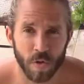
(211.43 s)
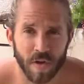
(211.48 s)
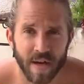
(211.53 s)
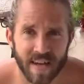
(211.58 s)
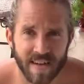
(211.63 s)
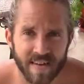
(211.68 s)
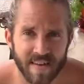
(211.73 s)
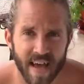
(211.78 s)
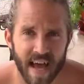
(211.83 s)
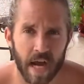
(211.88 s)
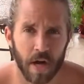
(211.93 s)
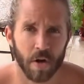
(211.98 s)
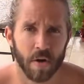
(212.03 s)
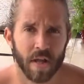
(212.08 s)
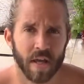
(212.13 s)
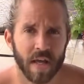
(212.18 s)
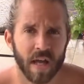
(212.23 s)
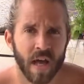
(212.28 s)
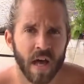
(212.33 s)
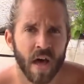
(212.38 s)

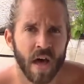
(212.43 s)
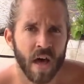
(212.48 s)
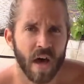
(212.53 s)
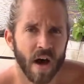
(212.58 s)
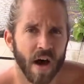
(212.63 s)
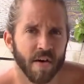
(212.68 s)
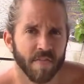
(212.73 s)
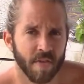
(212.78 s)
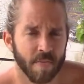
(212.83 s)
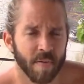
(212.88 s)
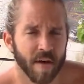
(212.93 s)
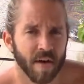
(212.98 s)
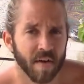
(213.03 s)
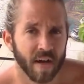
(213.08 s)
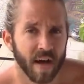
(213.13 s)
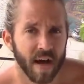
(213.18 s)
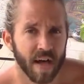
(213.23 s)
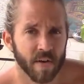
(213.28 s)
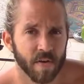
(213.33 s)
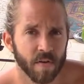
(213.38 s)
integrity of the
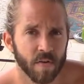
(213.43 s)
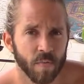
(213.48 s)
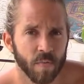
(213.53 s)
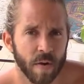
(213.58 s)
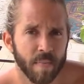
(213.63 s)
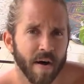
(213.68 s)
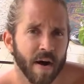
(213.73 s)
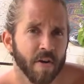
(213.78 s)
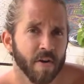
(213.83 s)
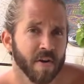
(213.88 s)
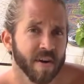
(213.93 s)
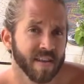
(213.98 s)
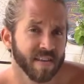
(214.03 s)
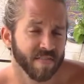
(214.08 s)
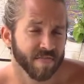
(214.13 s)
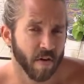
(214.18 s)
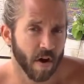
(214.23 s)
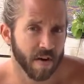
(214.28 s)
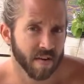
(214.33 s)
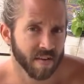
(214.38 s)
Bellicon rebounder is
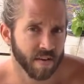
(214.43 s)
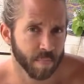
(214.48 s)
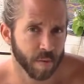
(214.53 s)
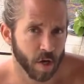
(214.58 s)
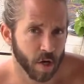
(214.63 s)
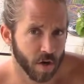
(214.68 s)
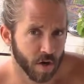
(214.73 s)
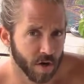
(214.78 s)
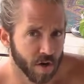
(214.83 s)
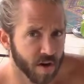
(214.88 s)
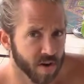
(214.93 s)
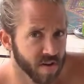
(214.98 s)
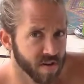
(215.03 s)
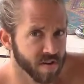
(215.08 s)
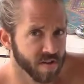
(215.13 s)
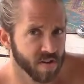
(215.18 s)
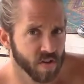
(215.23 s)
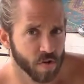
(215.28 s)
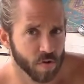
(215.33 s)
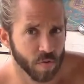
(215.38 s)
far superior
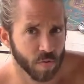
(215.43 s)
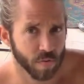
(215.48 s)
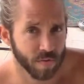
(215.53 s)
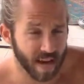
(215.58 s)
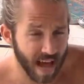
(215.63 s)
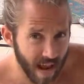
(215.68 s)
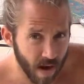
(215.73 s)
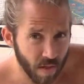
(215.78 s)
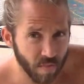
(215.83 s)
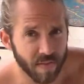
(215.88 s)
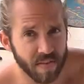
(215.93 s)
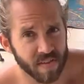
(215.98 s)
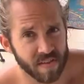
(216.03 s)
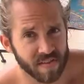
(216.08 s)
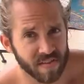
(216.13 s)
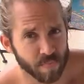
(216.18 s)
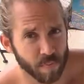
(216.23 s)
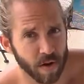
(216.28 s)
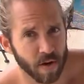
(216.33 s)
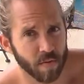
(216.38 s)
to not only the
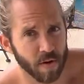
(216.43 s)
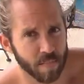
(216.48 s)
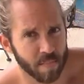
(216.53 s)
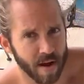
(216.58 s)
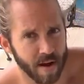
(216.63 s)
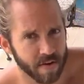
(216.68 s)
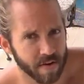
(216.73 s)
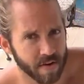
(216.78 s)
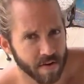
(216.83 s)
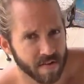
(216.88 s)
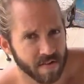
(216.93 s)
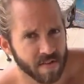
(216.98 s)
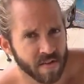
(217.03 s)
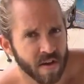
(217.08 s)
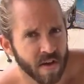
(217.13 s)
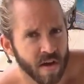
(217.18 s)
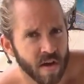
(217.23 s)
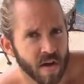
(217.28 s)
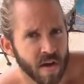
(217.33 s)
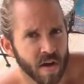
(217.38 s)
spring rebounders,
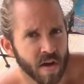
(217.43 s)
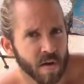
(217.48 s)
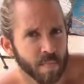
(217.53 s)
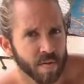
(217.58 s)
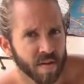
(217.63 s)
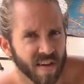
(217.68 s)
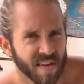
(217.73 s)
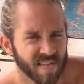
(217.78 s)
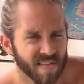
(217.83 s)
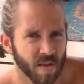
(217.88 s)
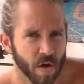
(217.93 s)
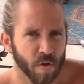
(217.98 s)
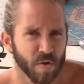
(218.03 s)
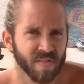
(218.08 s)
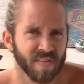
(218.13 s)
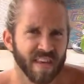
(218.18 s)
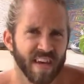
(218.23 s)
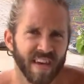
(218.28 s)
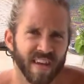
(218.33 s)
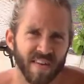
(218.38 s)
because
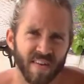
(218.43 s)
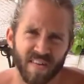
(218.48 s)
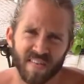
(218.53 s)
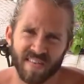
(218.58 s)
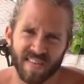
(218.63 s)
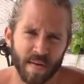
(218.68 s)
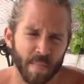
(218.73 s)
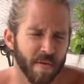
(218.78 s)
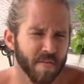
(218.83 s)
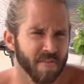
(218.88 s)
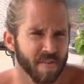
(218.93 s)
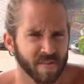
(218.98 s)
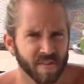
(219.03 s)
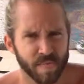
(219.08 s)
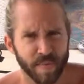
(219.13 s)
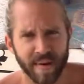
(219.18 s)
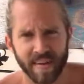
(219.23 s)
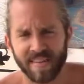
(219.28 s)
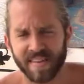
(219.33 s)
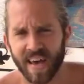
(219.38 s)
some of those
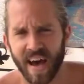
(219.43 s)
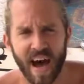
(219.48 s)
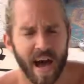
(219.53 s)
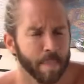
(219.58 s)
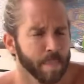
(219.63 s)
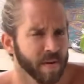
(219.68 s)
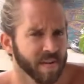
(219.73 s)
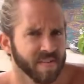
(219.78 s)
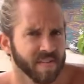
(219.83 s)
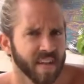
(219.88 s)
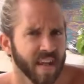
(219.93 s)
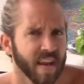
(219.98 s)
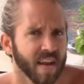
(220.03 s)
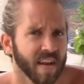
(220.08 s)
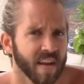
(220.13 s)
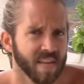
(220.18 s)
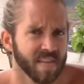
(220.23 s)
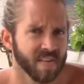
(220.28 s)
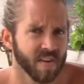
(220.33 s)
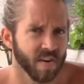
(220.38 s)
springs get hyperextended
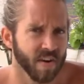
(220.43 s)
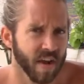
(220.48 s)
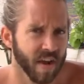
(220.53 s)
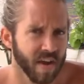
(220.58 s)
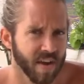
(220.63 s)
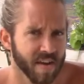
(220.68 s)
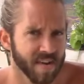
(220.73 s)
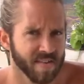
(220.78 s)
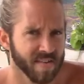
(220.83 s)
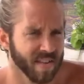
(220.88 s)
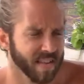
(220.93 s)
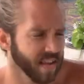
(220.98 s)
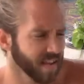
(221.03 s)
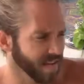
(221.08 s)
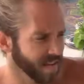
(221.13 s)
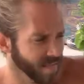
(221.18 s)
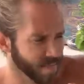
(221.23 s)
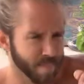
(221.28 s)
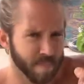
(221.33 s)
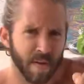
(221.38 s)
in certain areas, and then
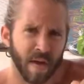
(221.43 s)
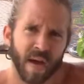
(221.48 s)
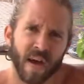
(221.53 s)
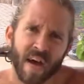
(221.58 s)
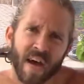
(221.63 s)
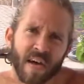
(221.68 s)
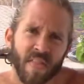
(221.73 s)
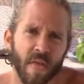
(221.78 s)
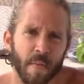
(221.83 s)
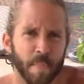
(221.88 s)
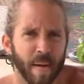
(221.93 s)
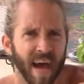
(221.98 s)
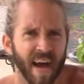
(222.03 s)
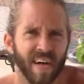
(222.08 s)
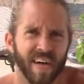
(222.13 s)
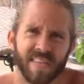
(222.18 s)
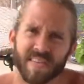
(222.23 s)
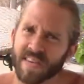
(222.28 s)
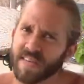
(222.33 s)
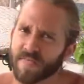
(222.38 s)
the
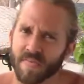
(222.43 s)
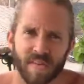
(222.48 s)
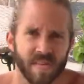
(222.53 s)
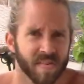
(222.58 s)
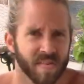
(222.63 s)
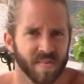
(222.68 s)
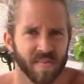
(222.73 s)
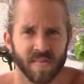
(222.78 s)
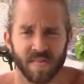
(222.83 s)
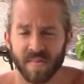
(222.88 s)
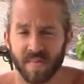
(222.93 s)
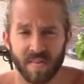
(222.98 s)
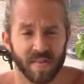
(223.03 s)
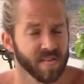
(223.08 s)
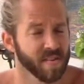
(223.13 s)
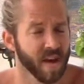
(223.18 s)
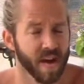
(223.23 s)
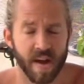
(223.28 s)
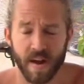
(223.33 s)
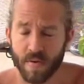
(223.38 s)
balance of this
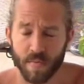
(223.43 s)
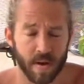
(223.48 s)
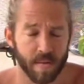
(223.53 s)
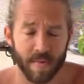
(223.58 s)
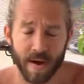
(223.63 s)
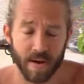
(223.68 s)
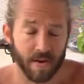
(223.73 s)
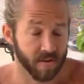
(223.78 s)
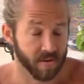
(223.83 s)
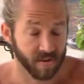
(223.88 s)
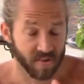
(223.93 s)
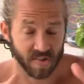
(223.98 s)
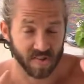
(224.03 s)
entire rebounder is just